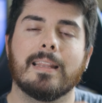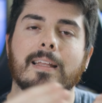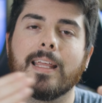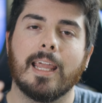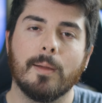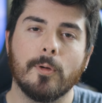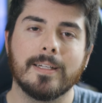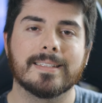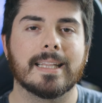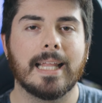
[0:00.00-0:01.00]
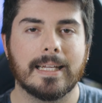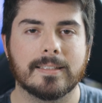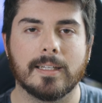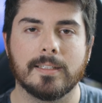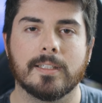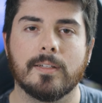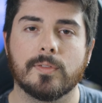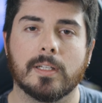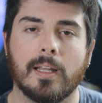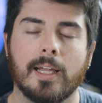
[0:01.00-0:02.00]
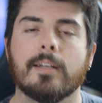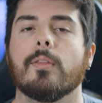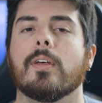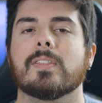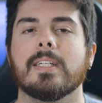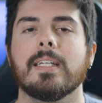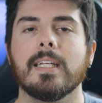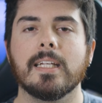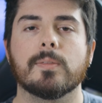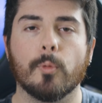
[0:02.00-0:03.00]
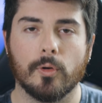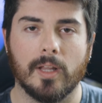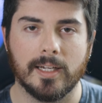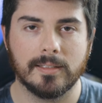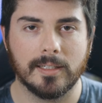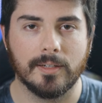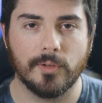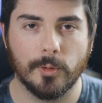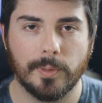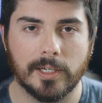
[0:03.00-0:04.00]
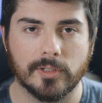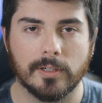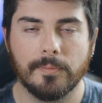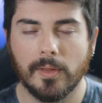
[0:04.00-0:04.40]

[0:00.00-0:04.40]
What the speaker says: the camera is less sensitive to light, thus it needs more light to give you a picture.